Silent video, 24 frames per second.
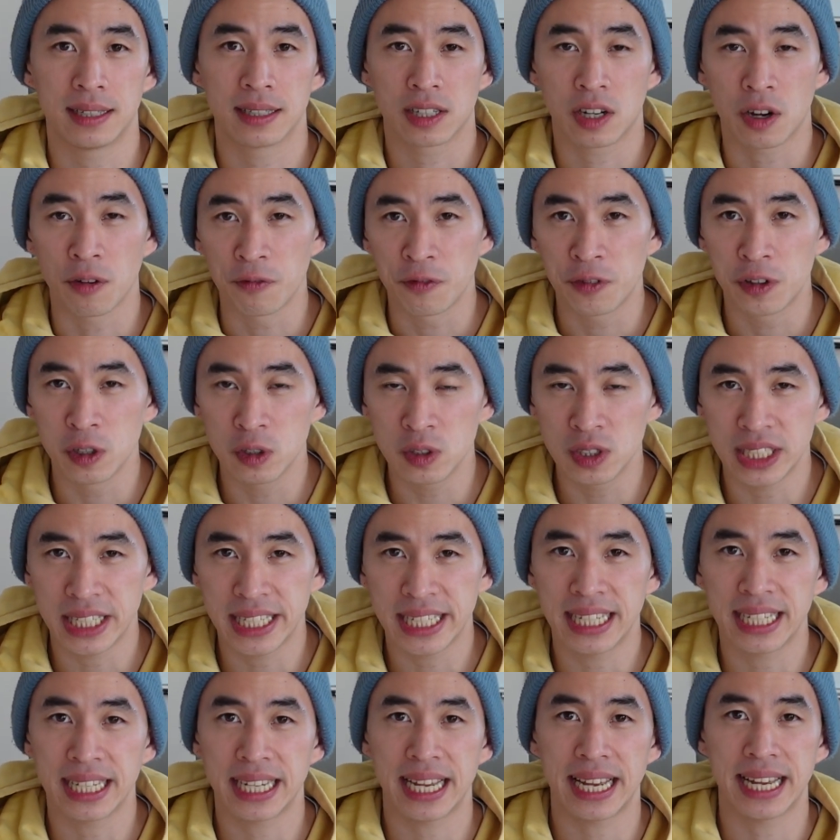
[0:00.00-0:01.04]

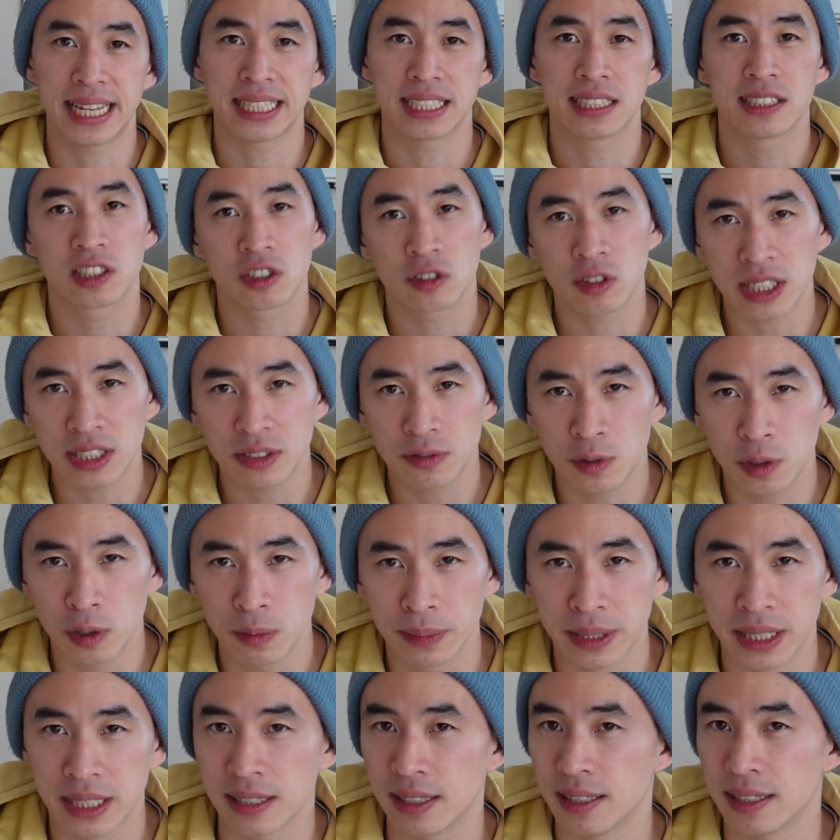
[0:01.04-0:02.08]
confusing and stressful
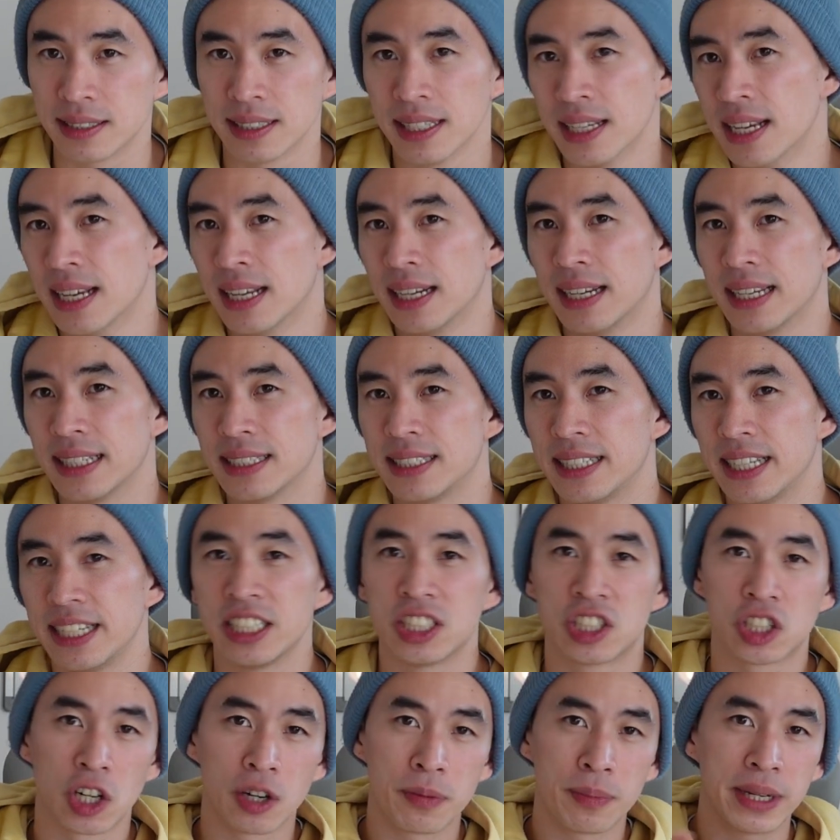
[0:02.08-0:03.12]
because, let's say,
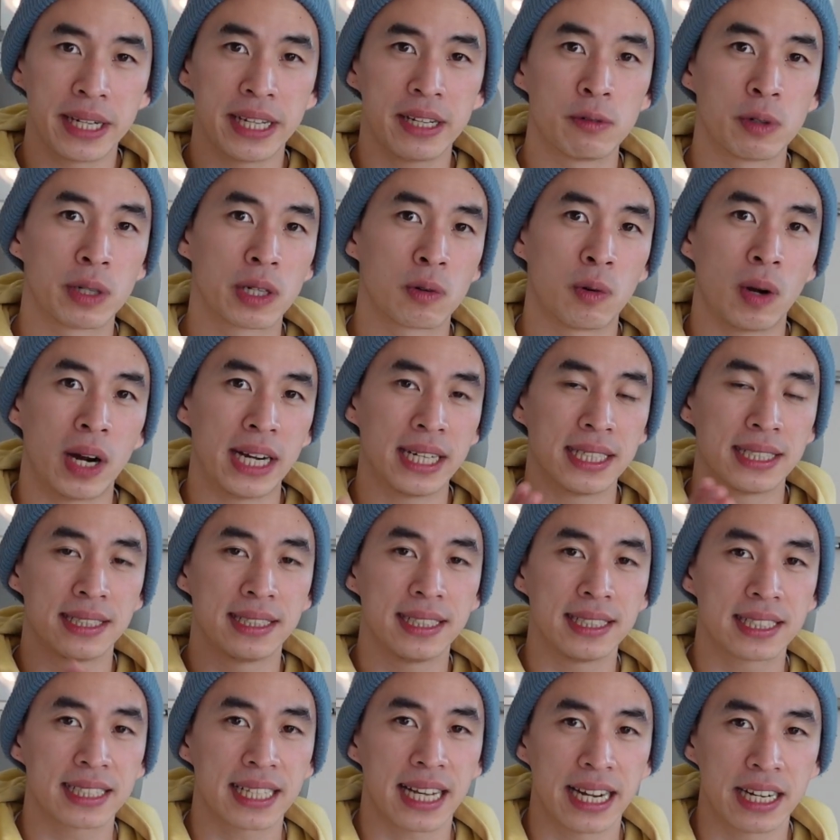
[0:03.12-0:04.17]
Germany requires
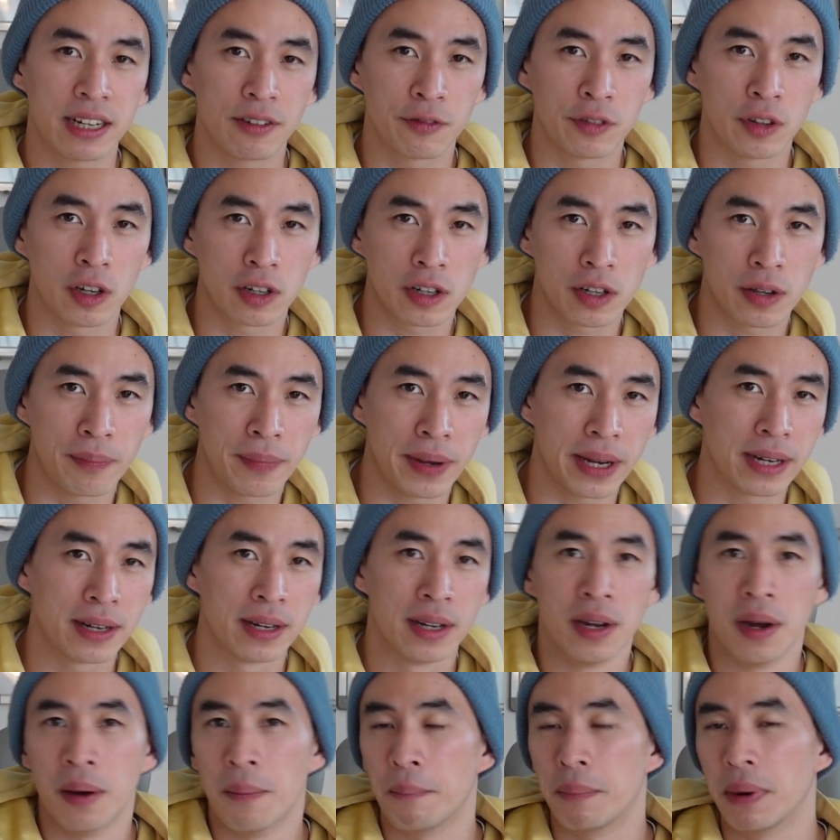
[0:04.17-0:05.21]
this kind of document,
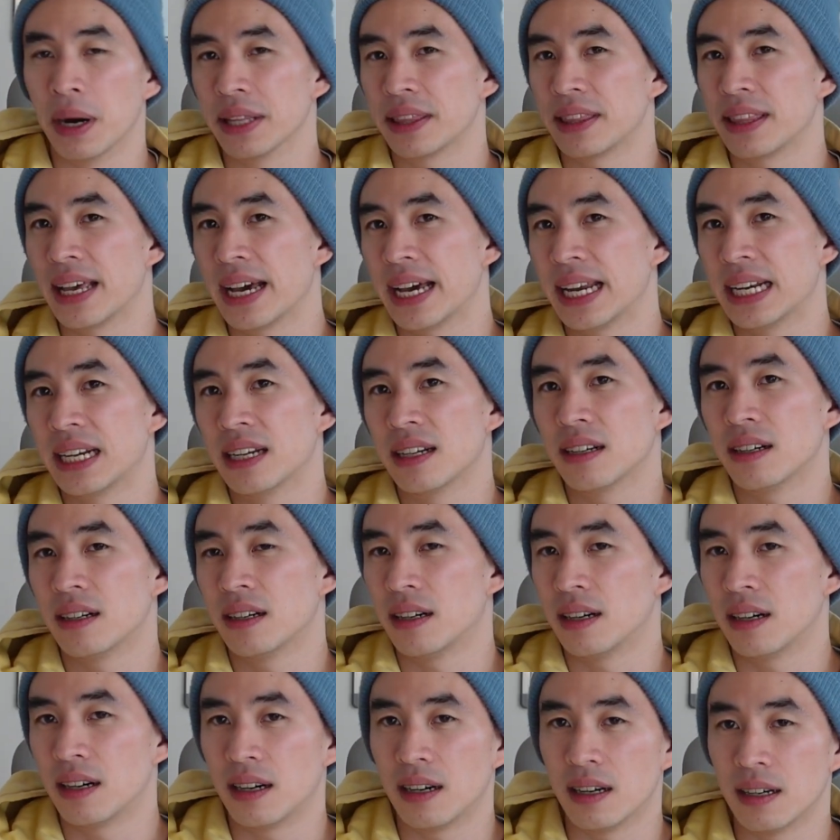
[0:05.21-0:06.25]
but then
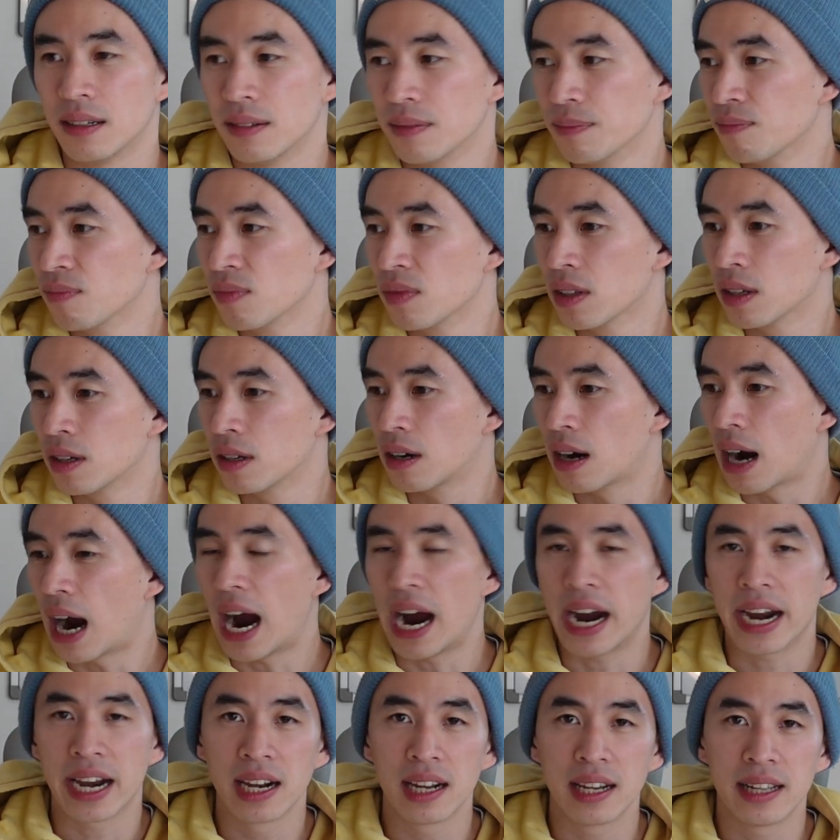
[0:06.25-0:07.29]

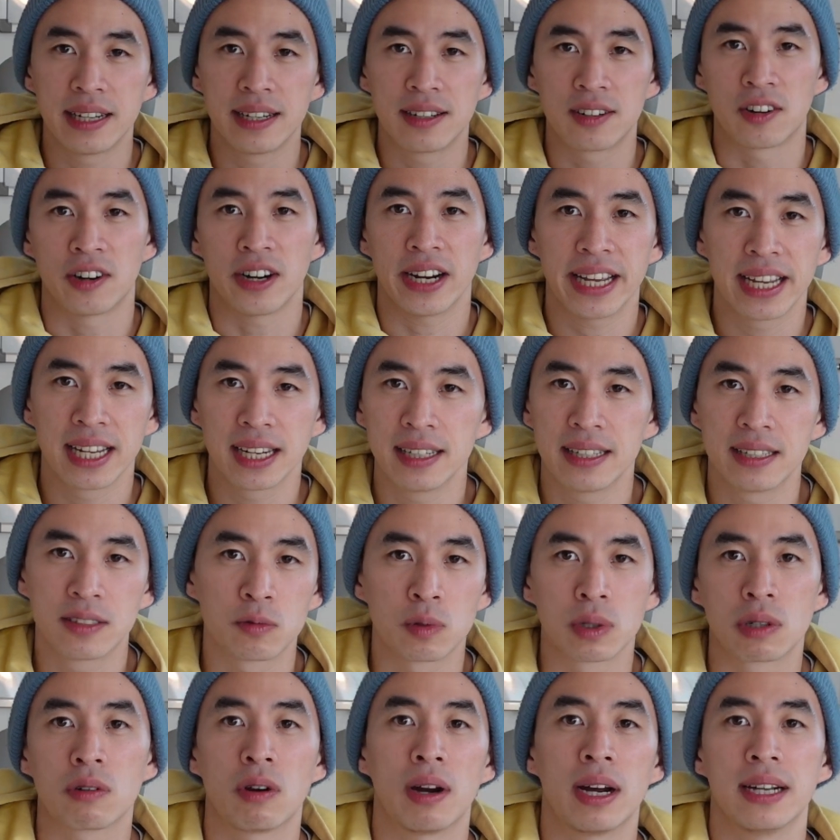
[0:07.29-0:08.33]
Ireland or England
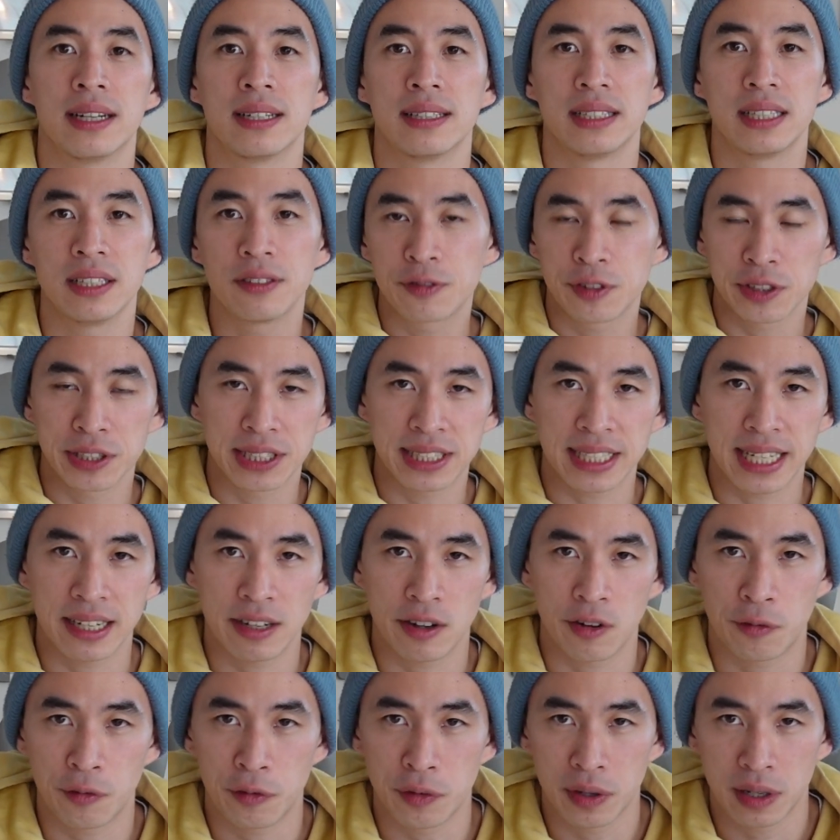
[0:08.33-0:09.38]
require a different set
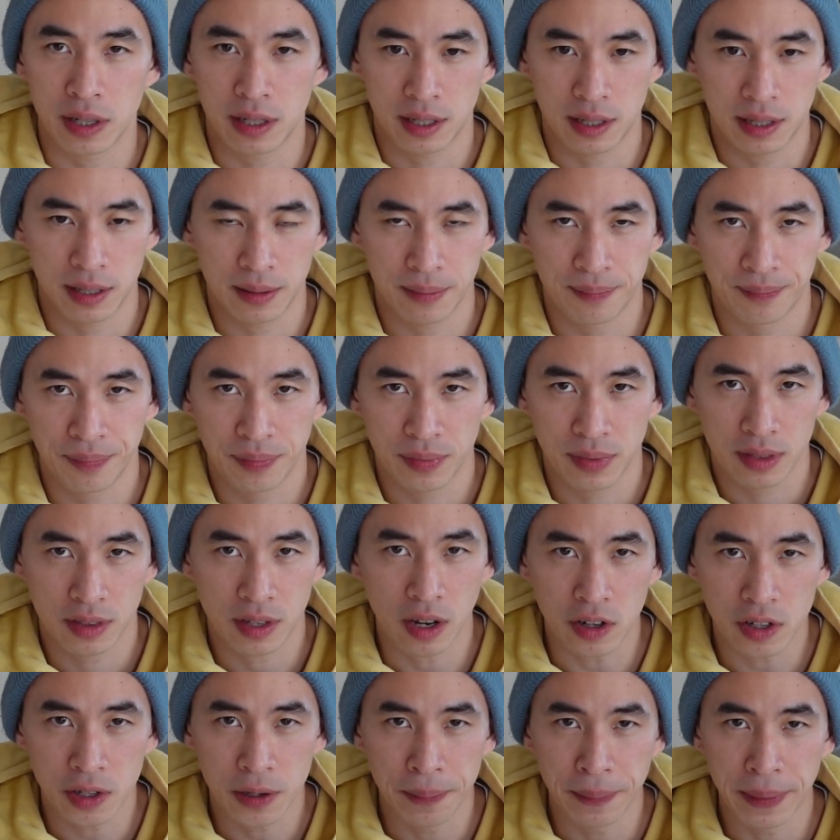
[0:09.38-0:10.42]
of
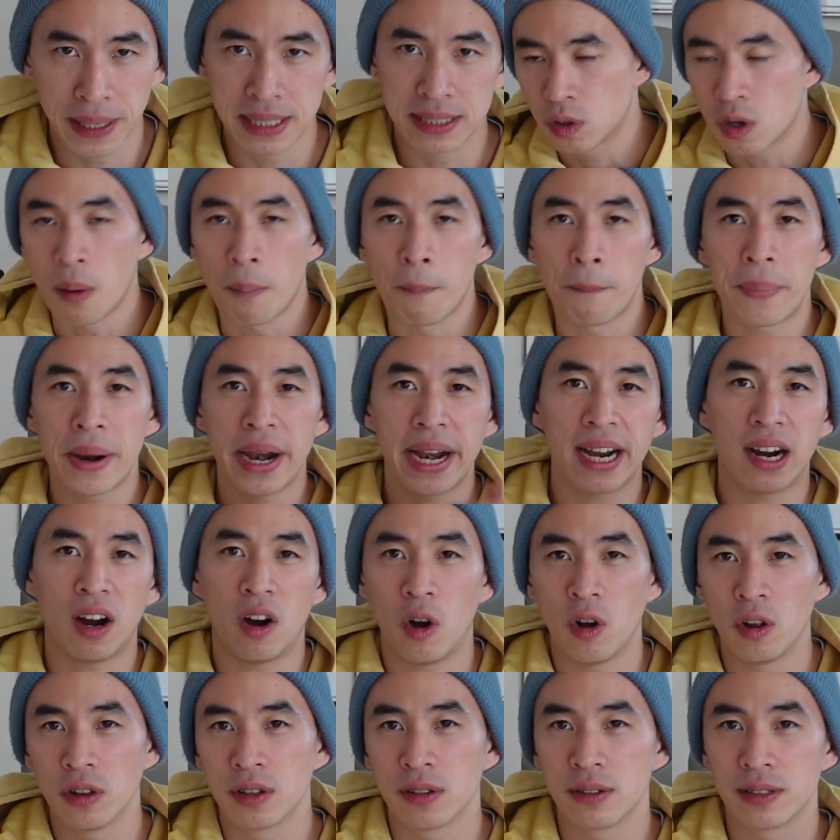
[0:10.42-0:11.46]
documents. Compare
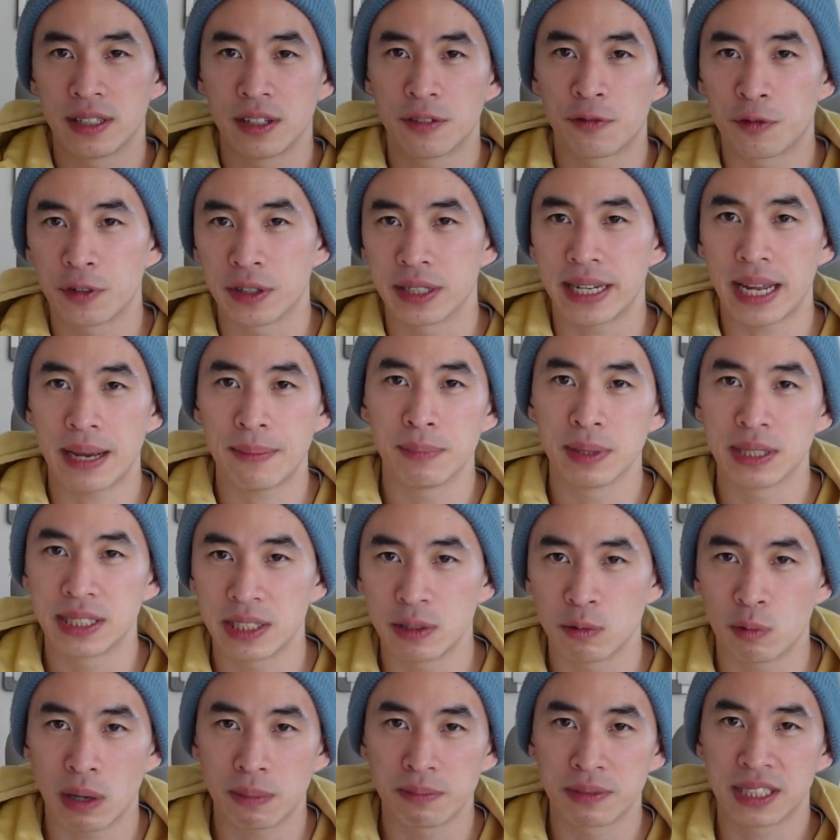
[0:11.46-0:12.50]
all the different embassy
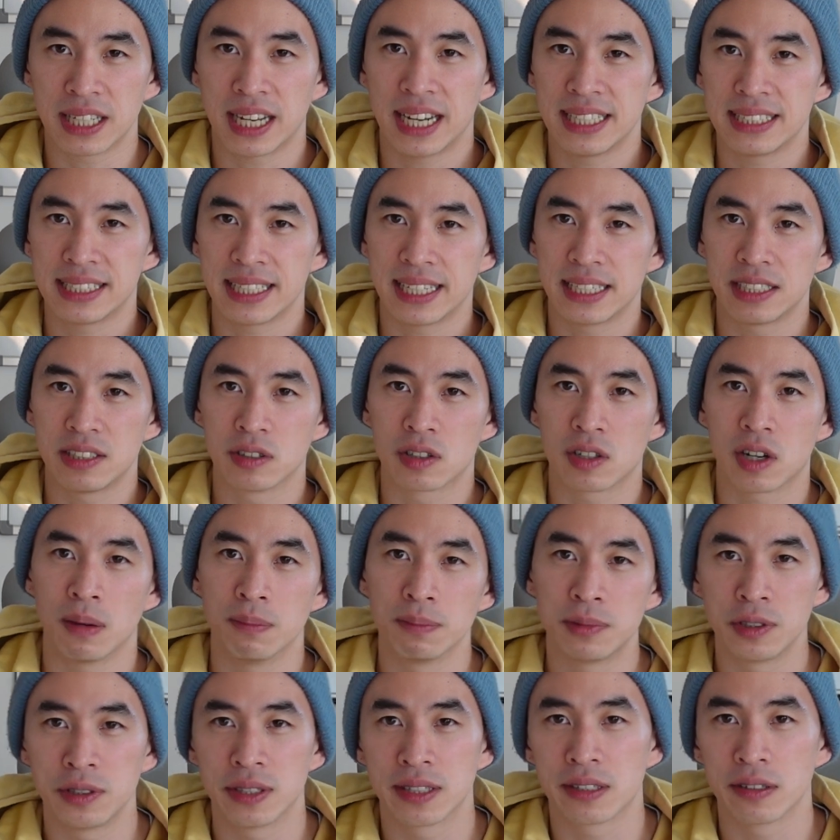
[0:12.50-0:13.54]
websites and you come
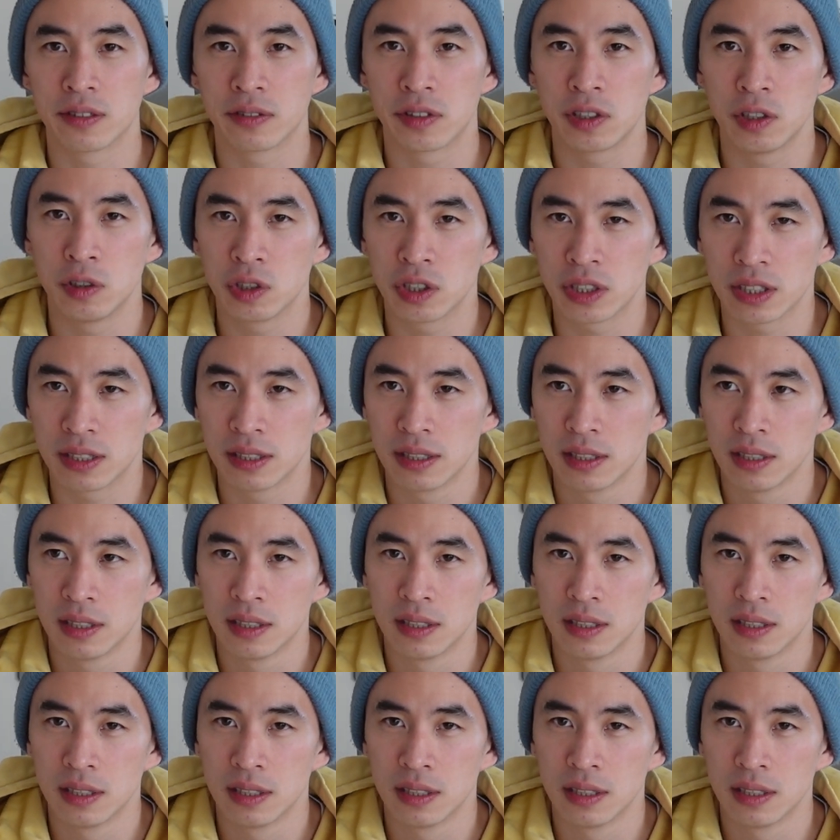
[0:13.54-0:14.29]
to the conclusion,